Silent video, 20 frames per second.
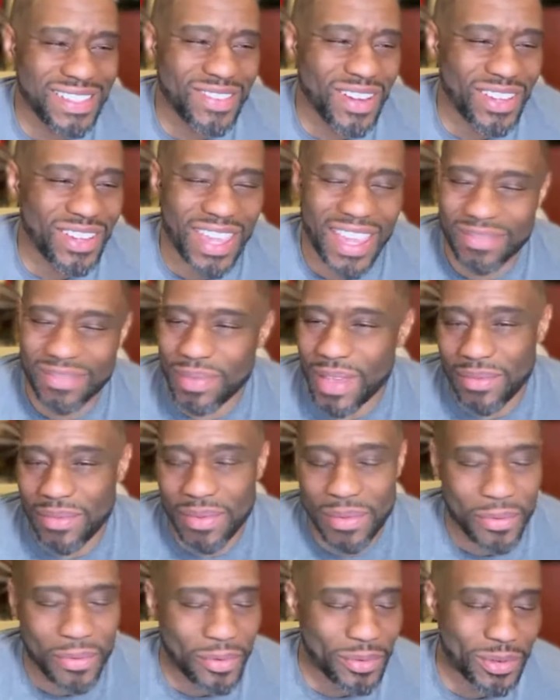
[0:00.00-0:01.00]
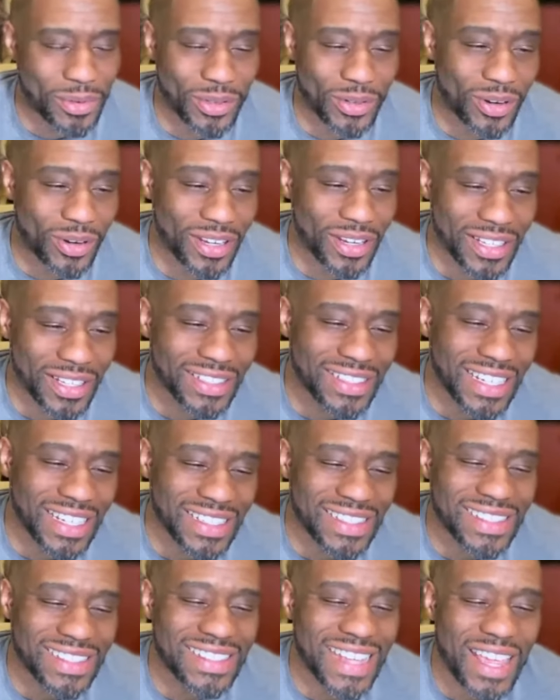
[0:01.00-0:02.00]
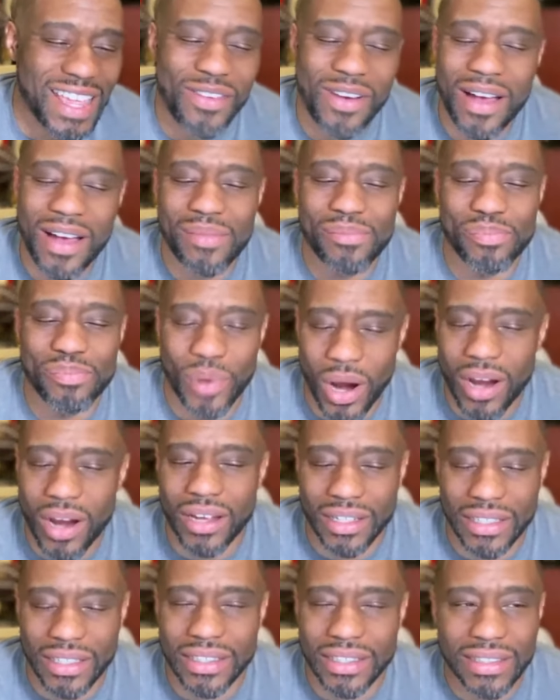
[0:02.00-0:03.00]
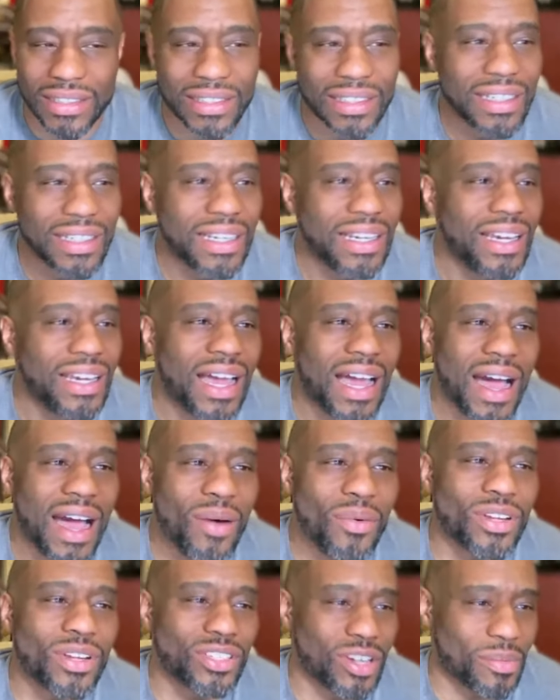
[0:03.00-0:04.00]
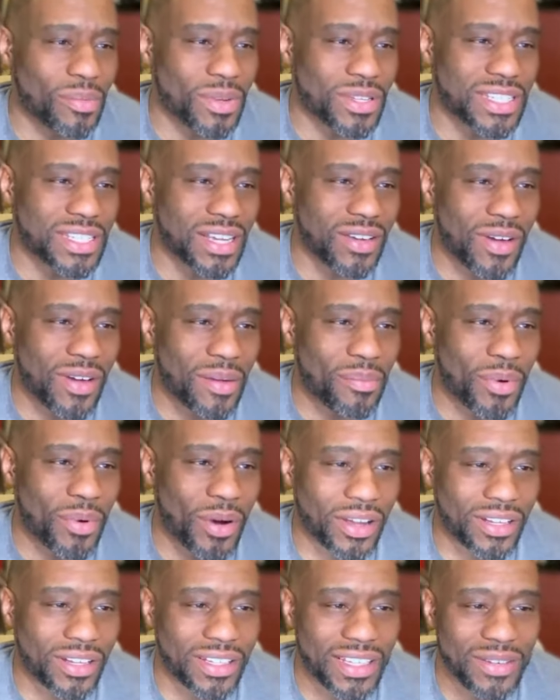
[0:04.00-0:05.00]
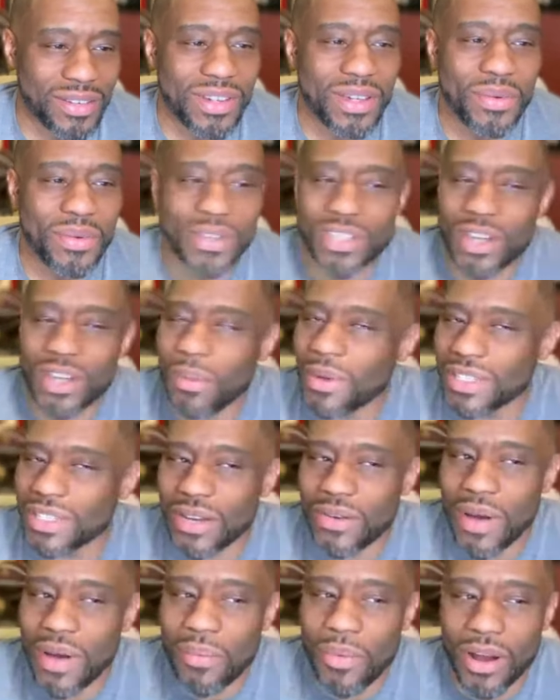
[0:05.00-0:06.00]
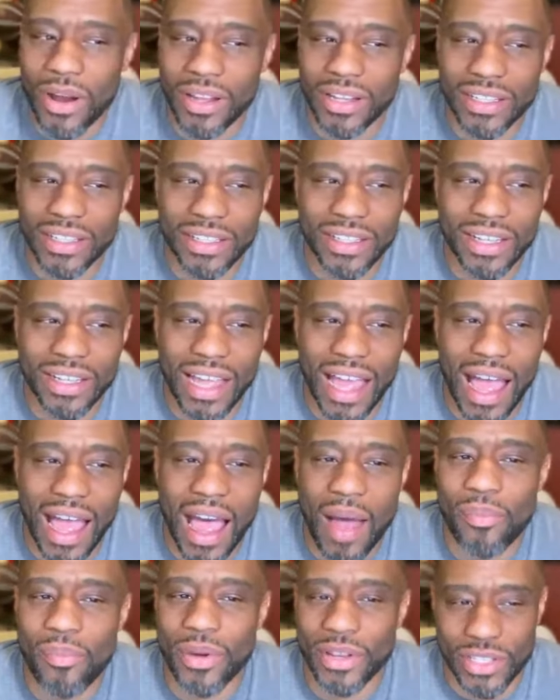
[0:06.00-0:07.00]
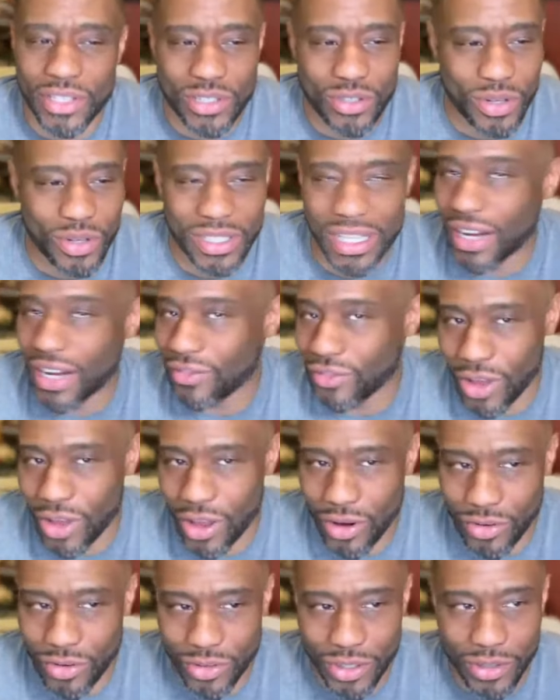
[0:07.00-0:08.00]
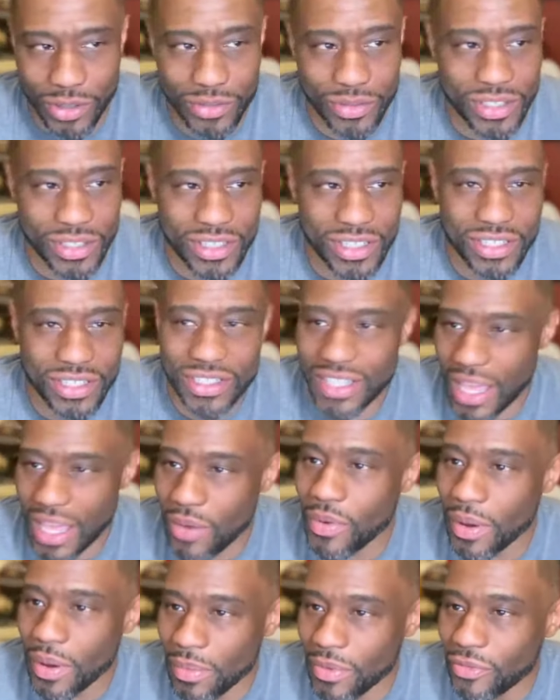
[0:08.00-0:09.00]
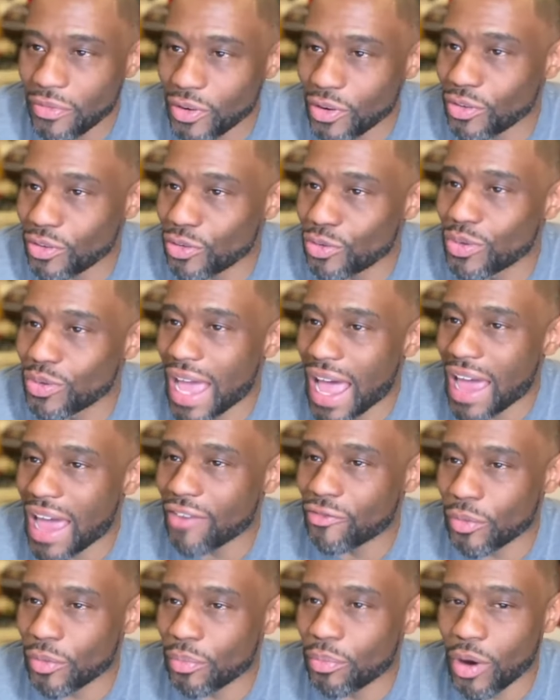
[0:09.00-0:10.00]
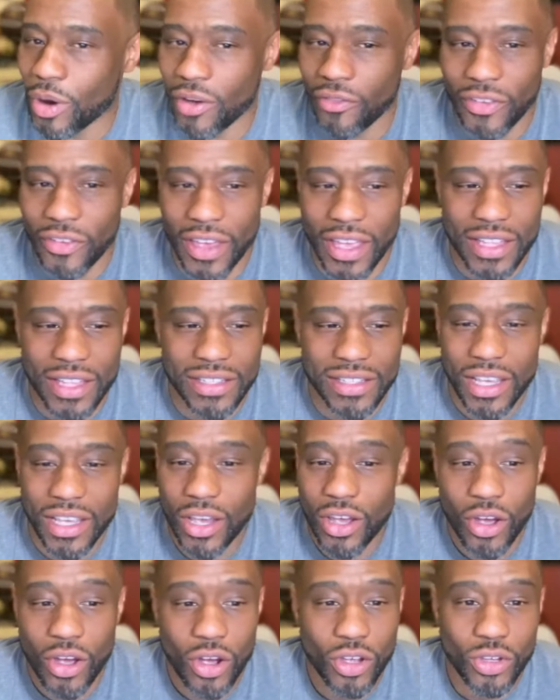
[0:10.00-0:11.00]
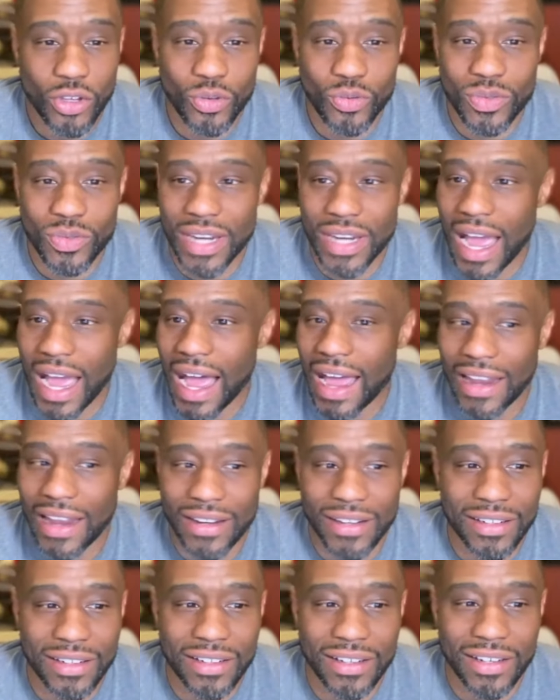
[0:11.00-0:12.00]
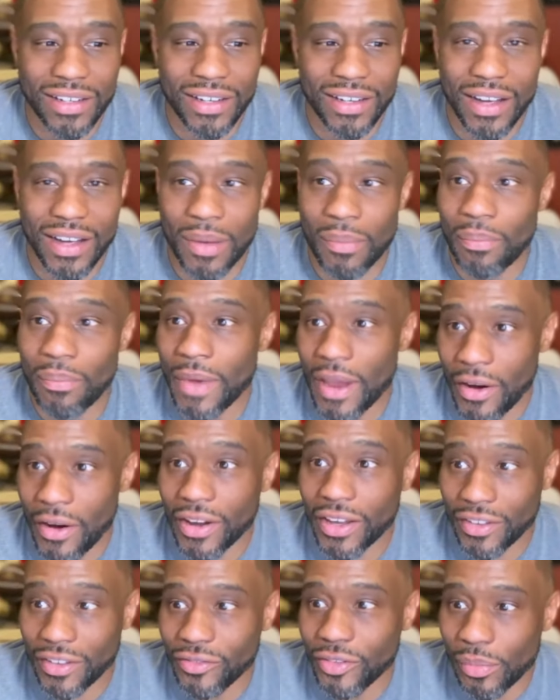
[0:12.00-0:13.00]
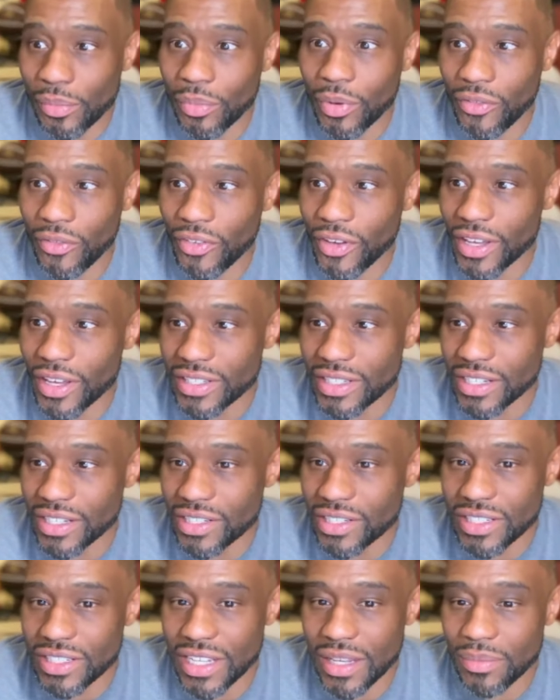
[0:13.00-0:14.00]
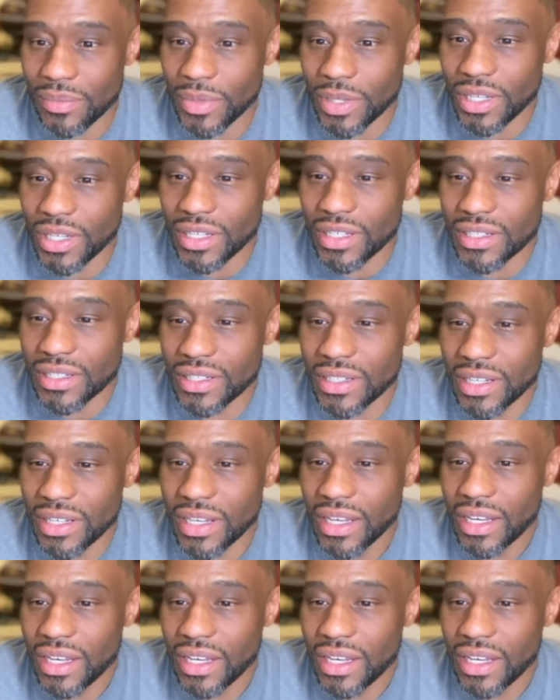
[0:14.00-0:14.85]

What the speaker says: this is why you can't take people from New York. Saquon Barkley. I want to talk about Saquon Barkley. Can we talk about Saquon Barkley? I'll break the story down if y'all don't know. Just stay with me for you non-football fans, you non-American football fans, I should say, because